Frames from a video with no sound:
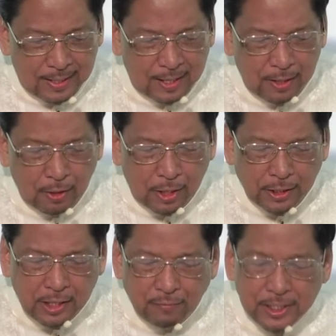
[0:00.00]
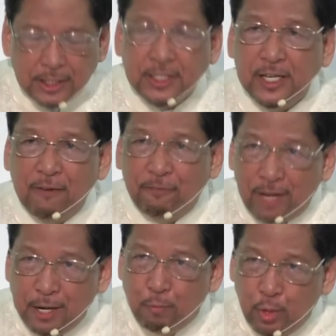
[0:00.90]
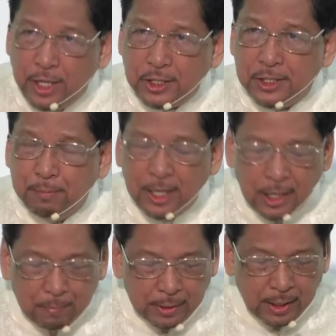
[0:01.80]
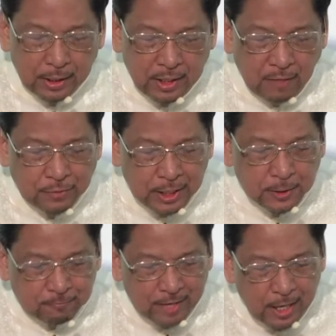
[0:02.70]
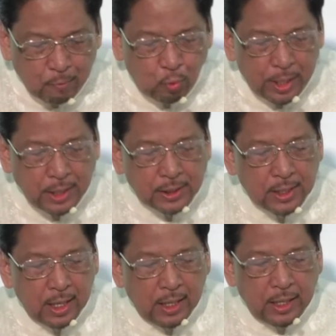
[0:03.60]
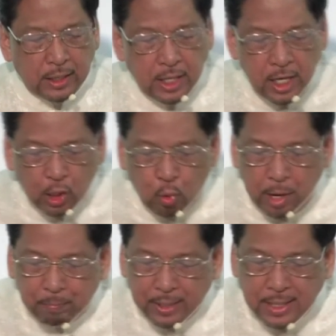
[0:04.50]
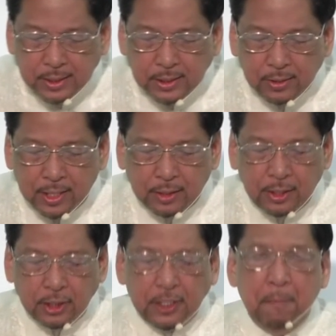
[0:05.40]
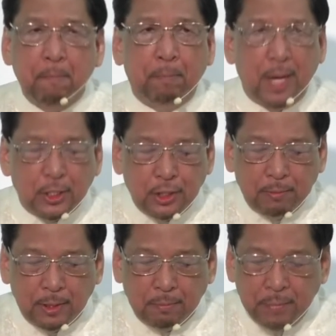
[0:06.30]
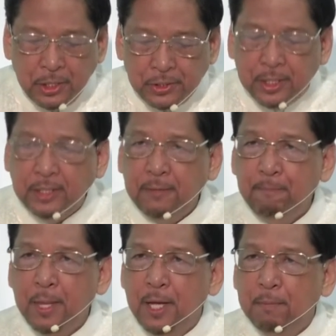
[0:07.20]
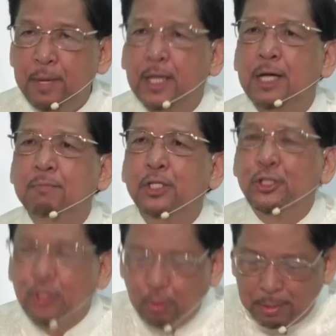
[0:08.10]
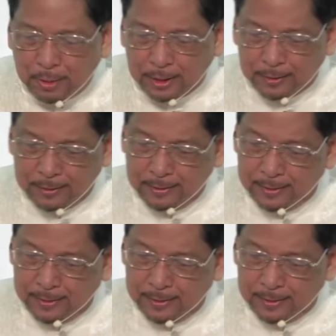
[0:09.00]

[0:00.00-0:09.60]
our Lord gives us five ways, mga kapatid, gives us five ways that He equipped us so that this impossible mission becomes doable.